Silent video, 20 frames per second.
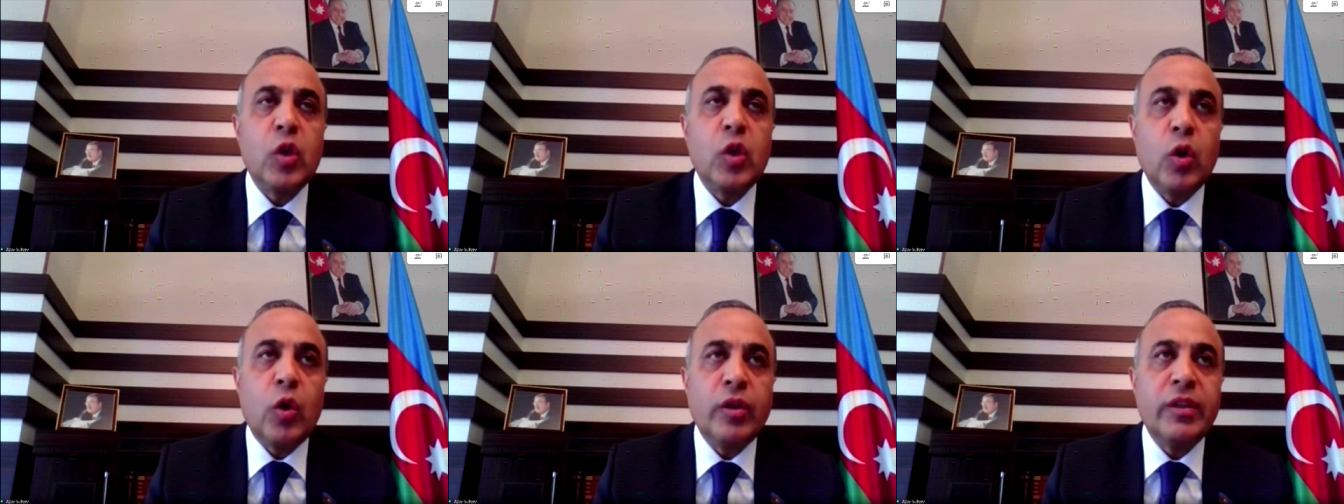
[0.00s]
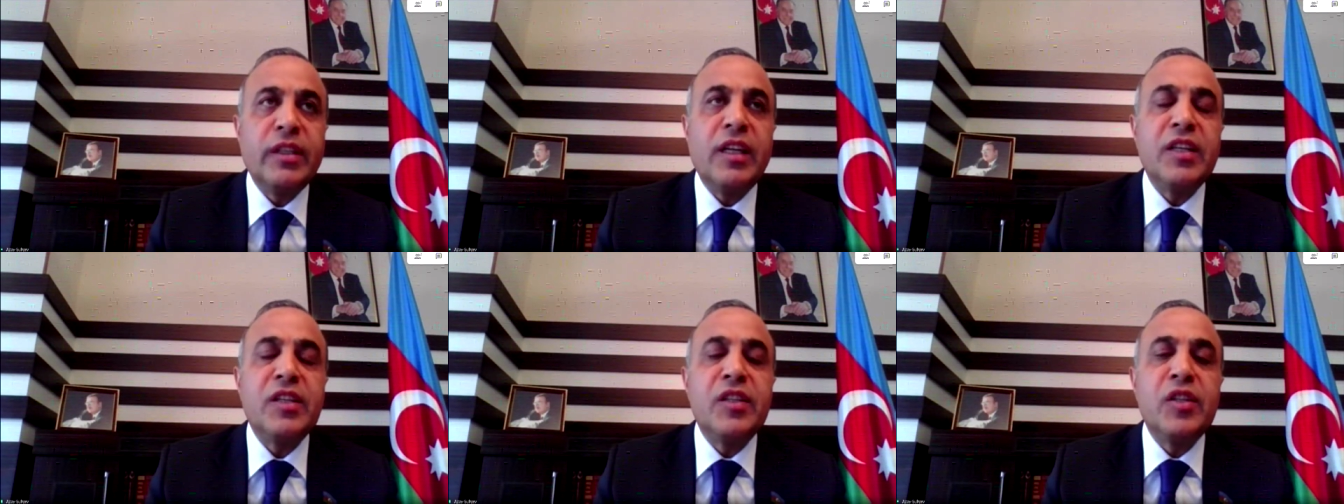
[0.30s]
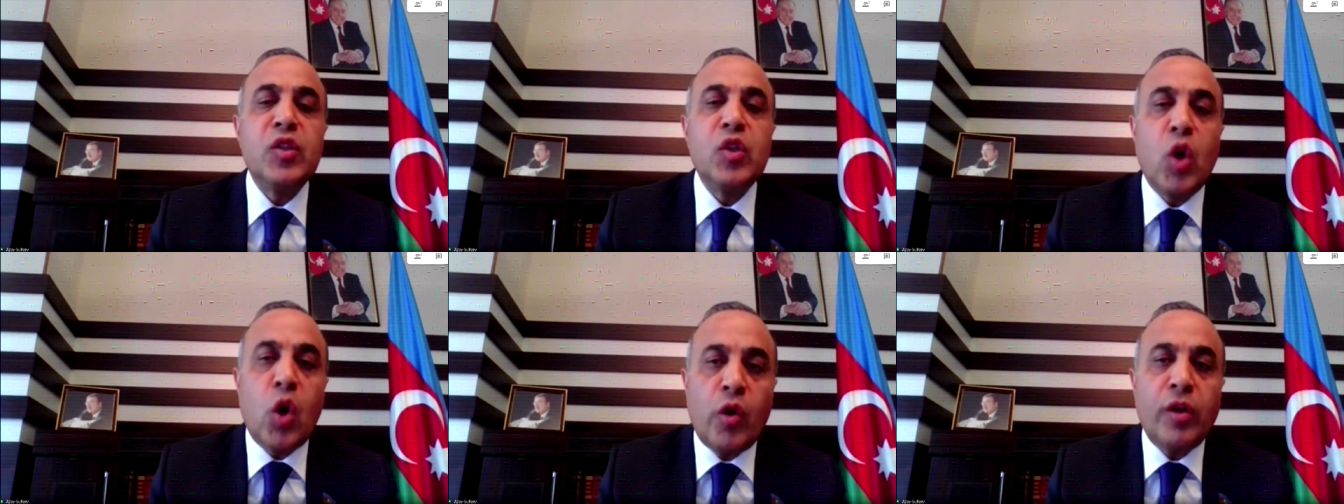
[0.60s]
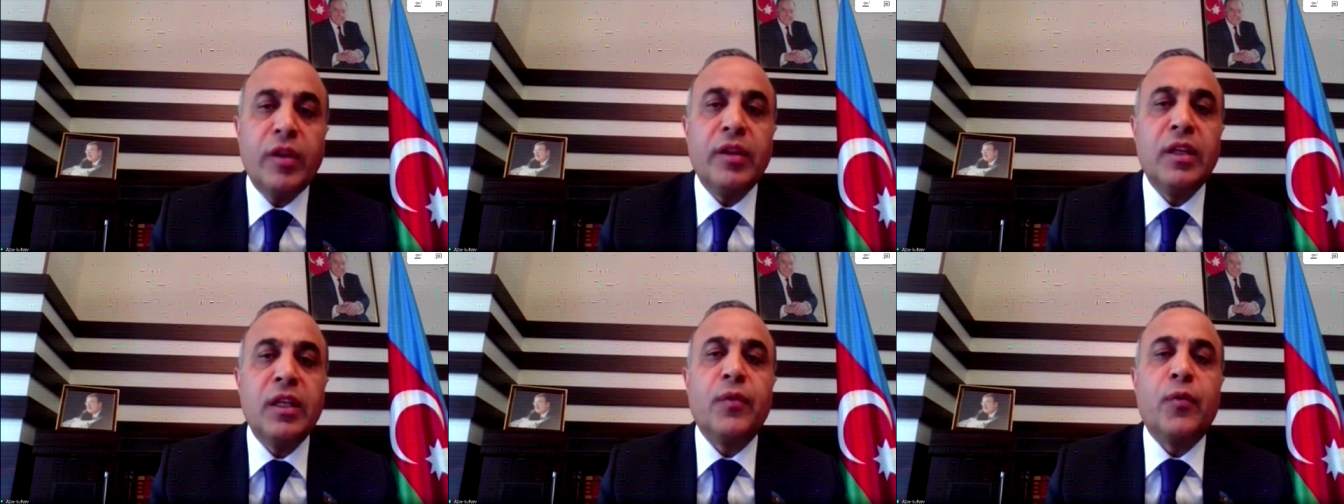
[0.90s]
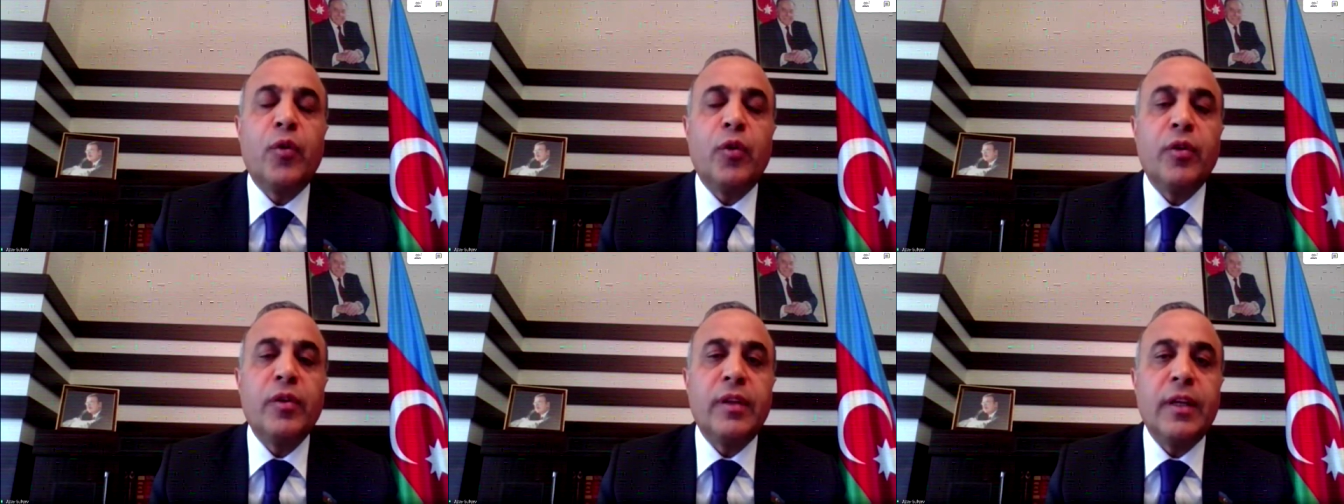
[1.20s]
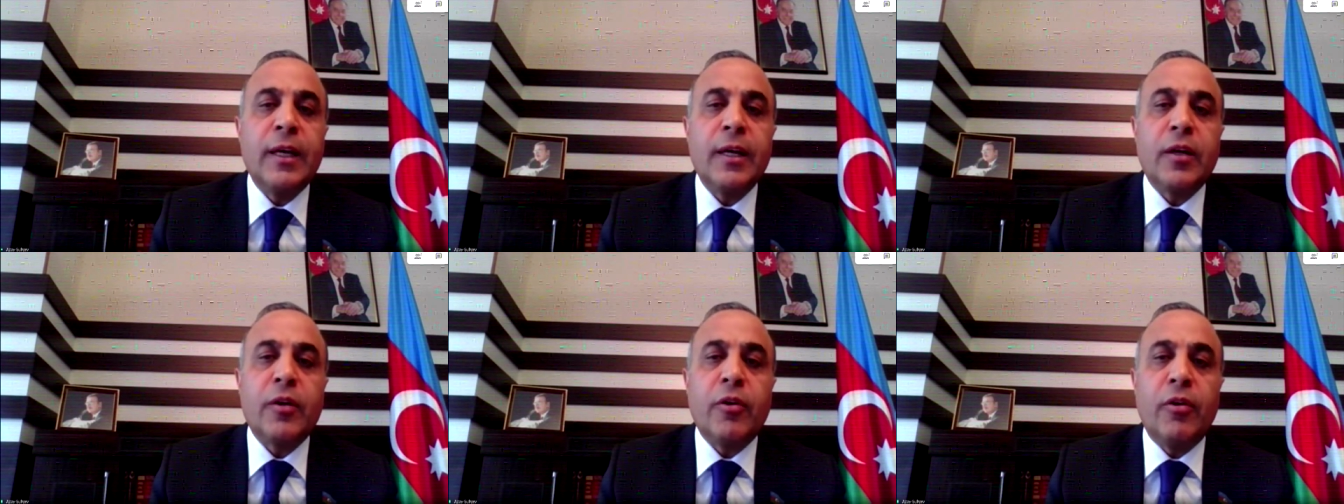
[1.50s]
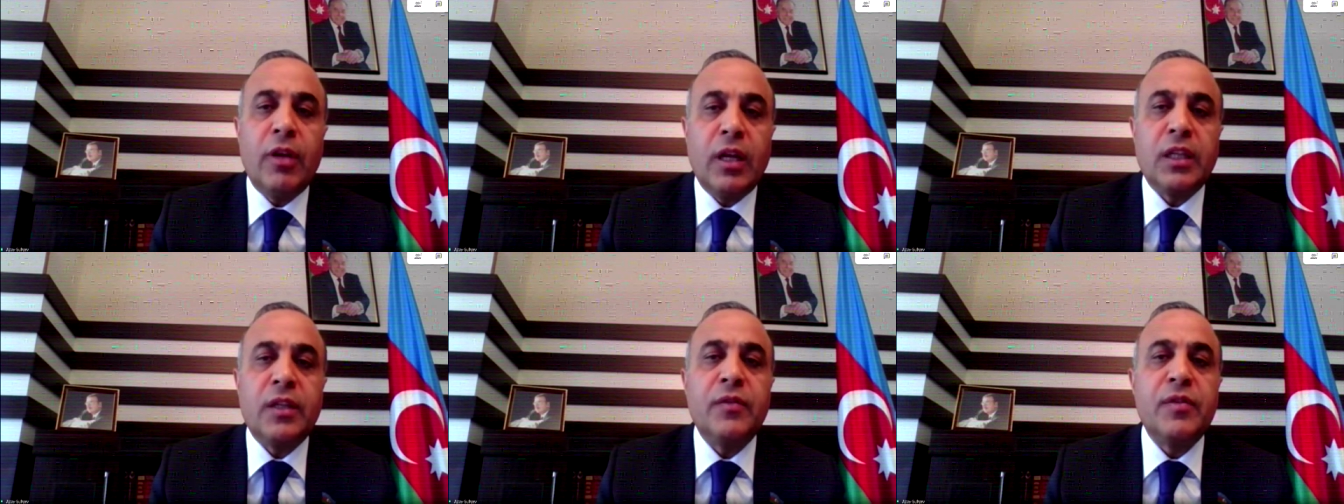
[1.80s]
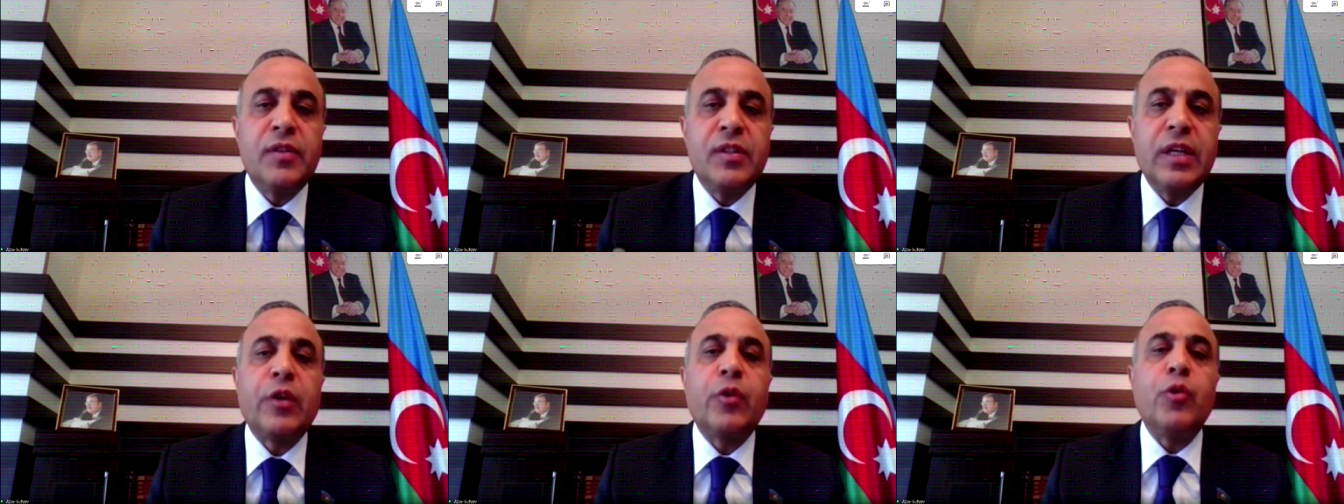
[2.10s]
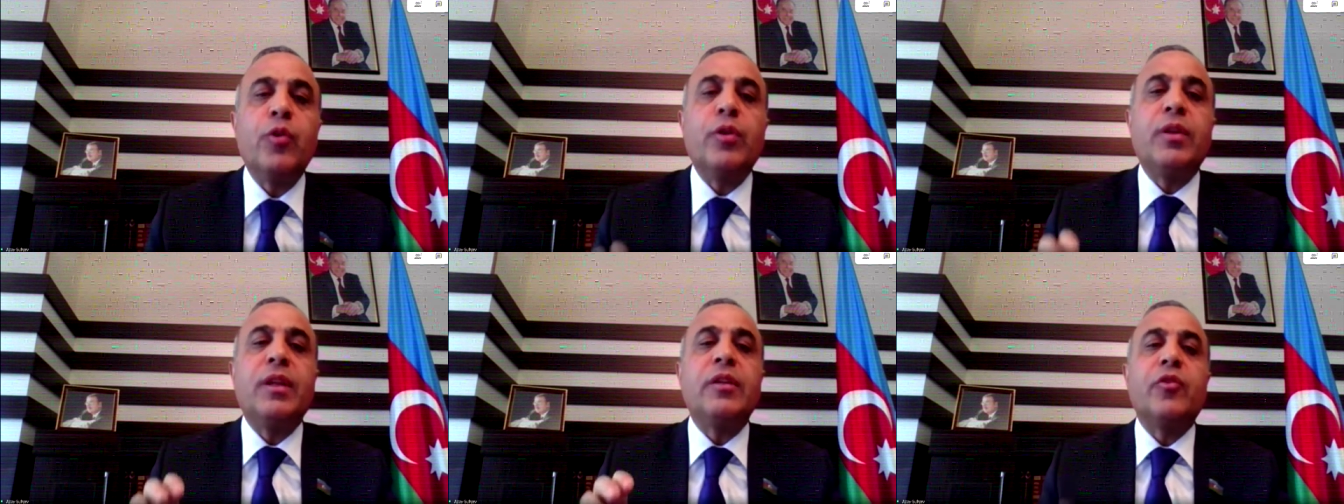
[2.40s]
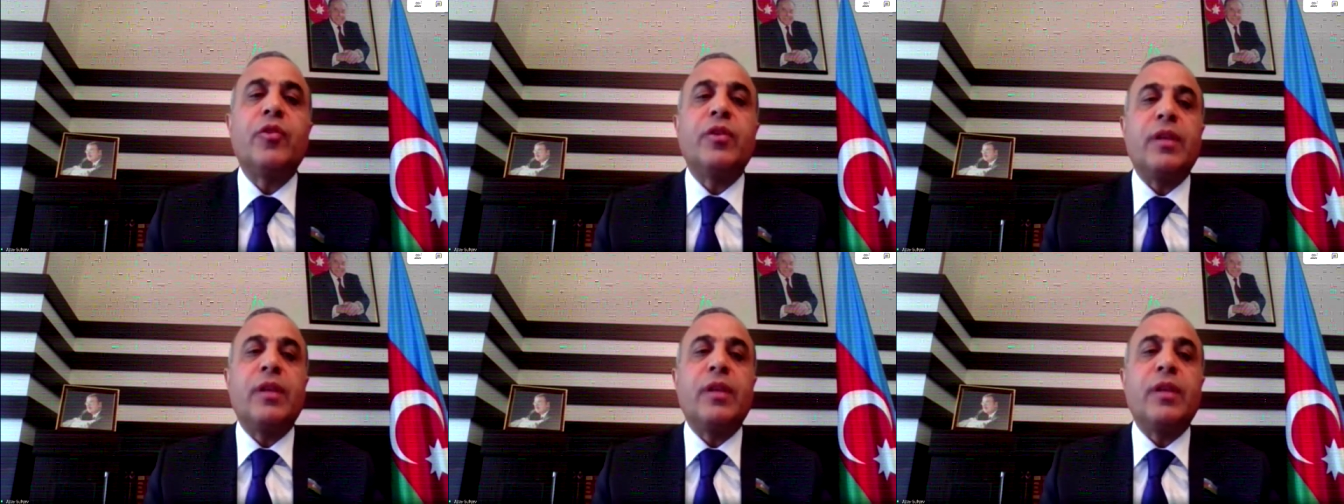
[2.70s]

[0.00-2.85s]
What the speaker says: So there is no need for the collective security